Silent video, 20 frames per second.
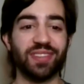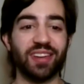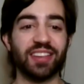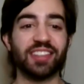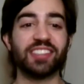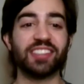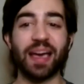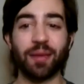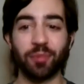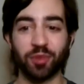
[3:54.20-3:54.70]

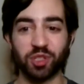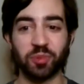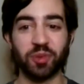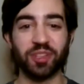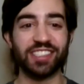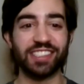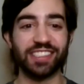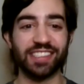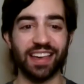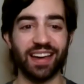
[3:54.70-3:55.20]

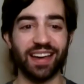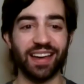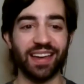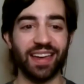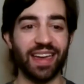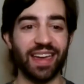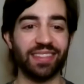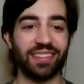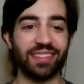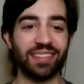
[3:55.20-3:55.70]
establishments
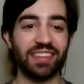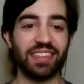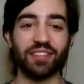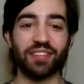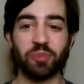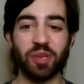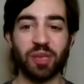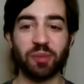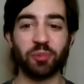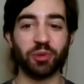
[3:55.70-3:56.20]
and the
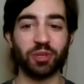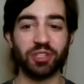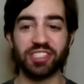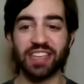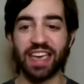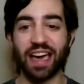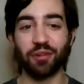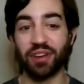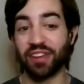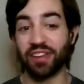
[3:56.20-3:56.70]
different people in
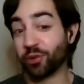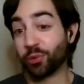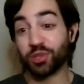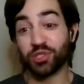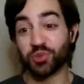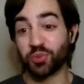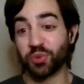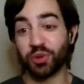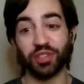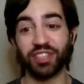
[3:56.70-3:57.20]
town.
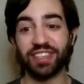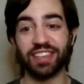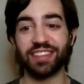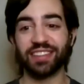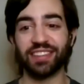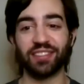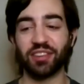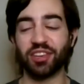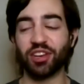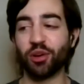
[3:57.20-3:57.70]
Everyone's
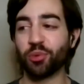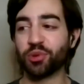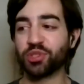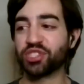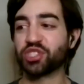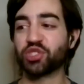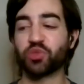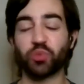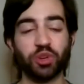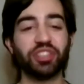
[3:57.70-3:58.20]
really, was
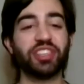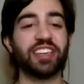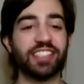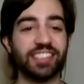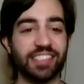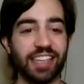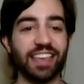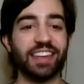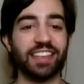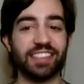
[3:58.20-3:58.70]
just really
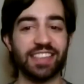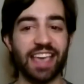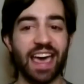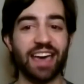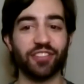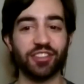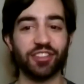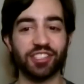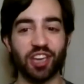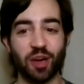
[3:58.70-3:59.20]
excited to
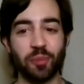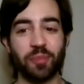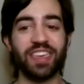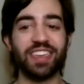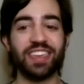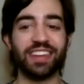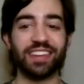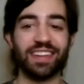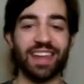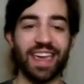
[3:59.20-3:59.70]
have us come
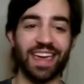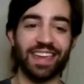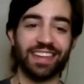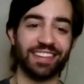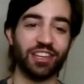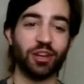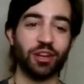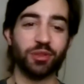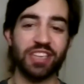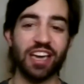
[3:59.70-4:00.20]
in
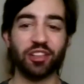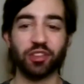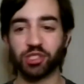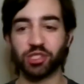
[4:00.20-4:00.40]
and tell a